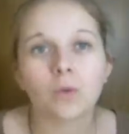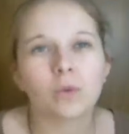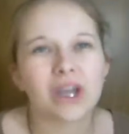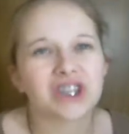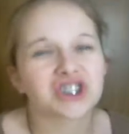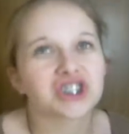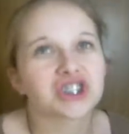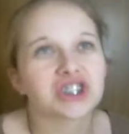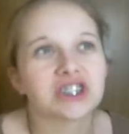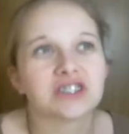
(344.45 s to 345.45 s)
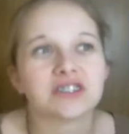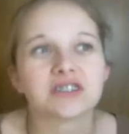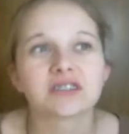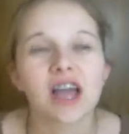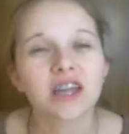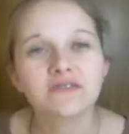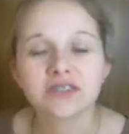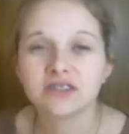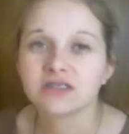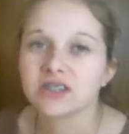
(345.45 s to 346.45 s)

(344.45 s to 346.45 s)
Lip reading: Which is kind of